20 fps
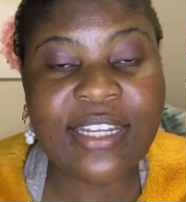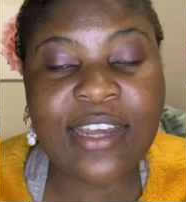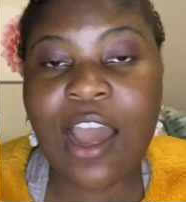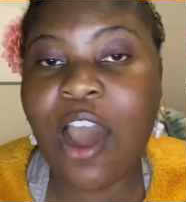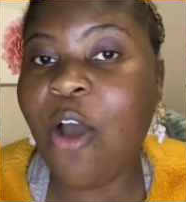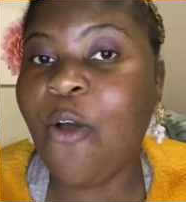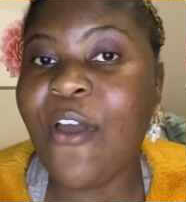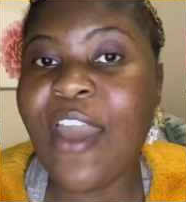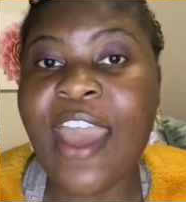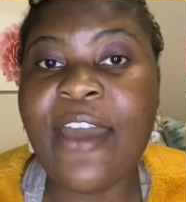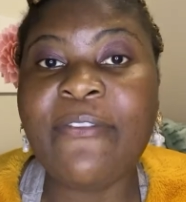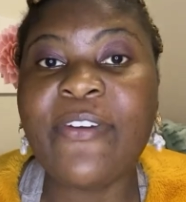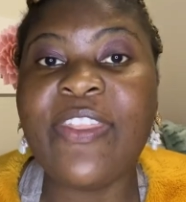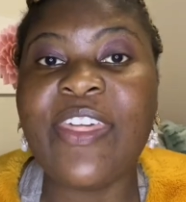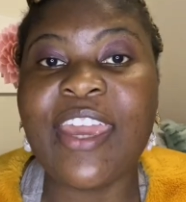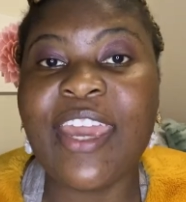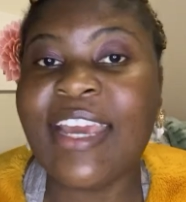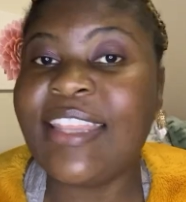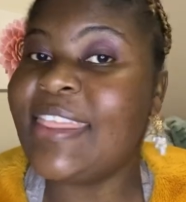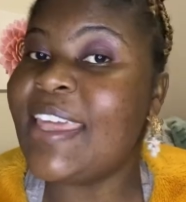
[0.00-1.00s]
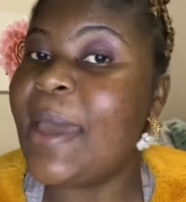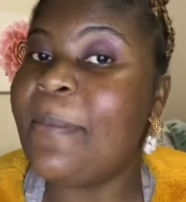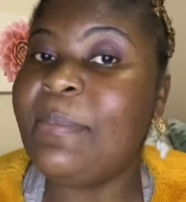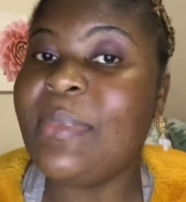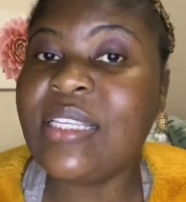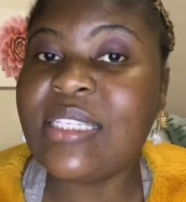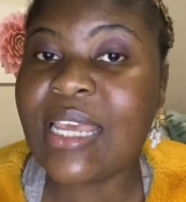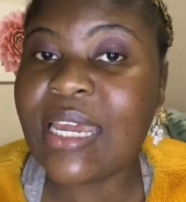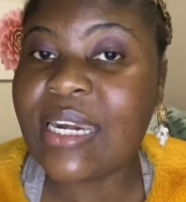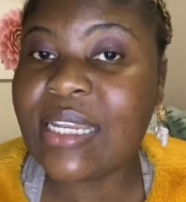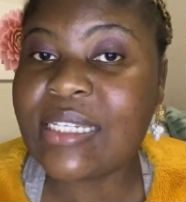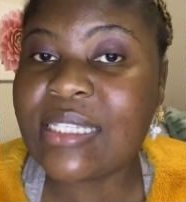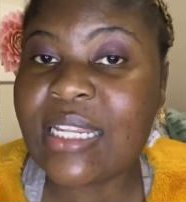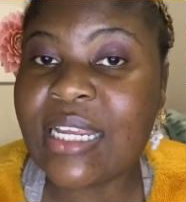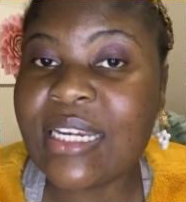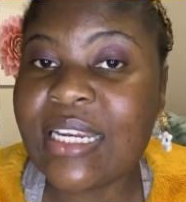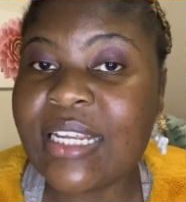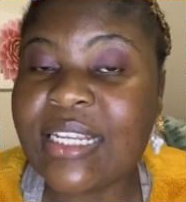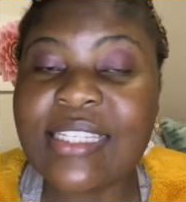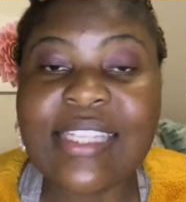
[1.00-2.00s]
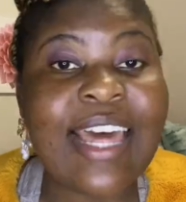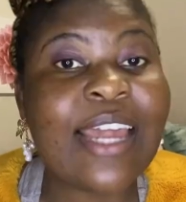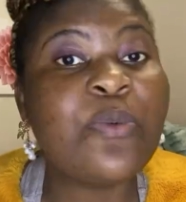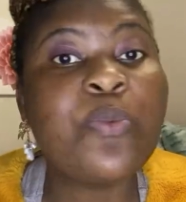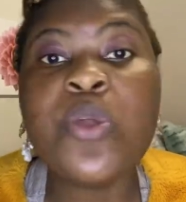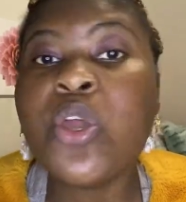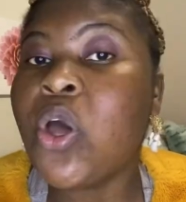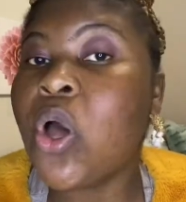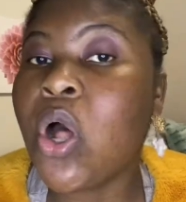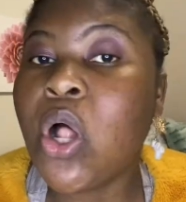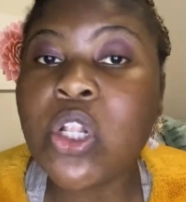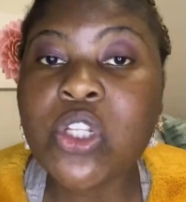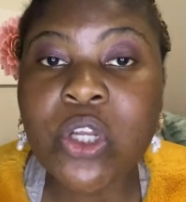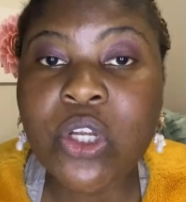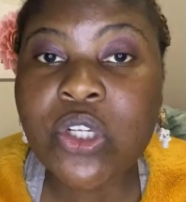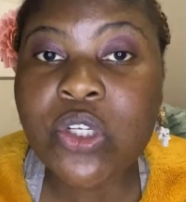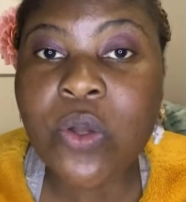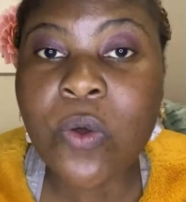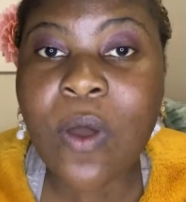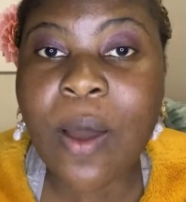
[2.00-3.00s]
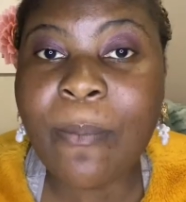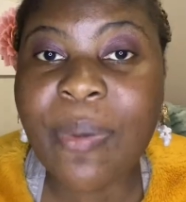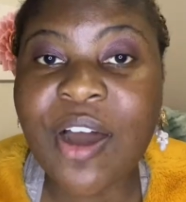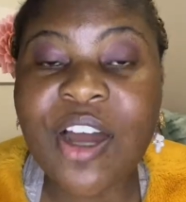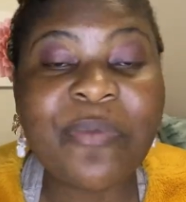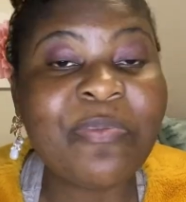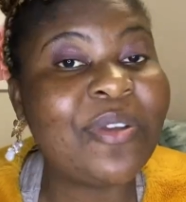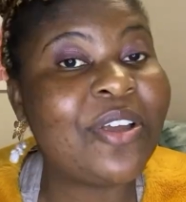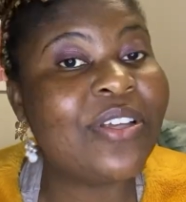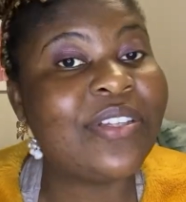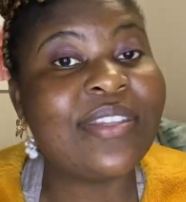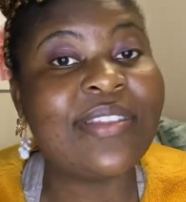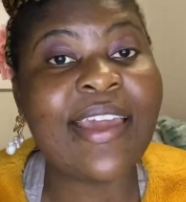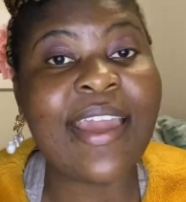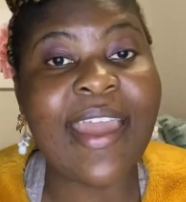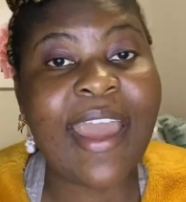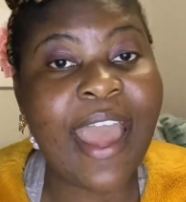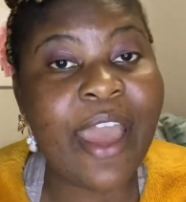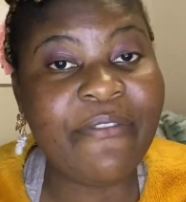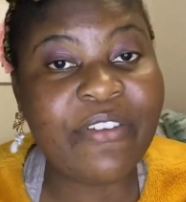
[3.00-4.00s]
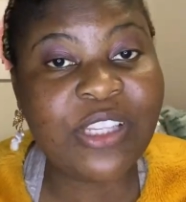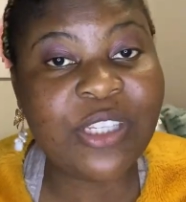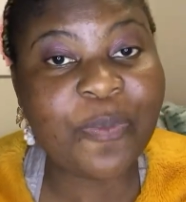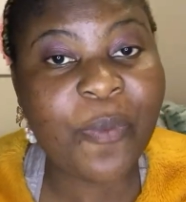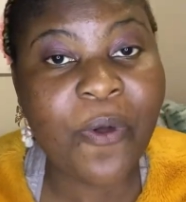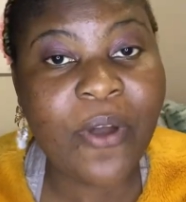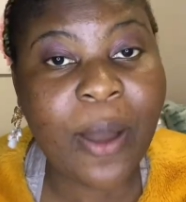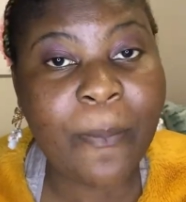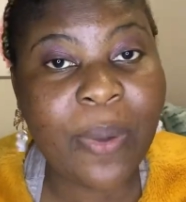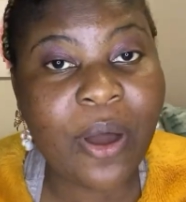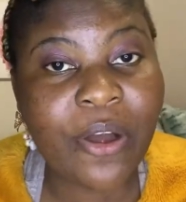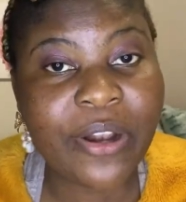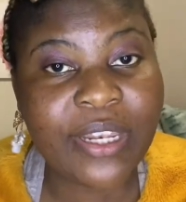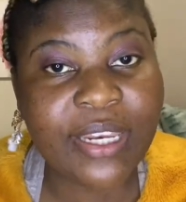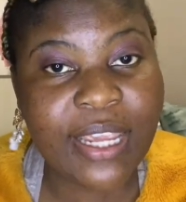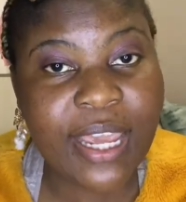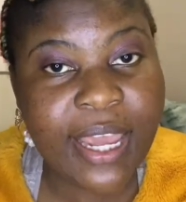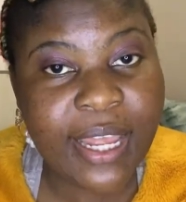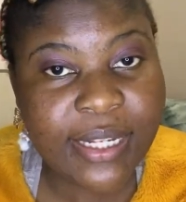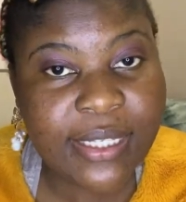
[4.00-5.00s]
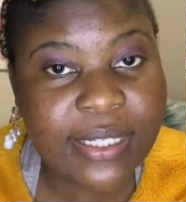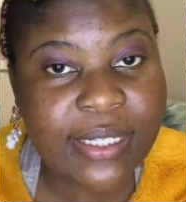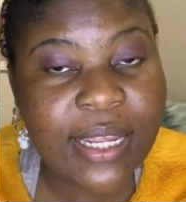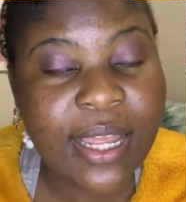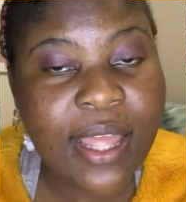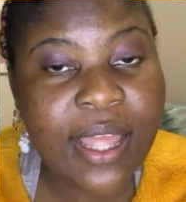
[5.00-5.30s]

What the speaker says: However, they had their misunderstandings that we all don't know about because they haven't spoke about yet,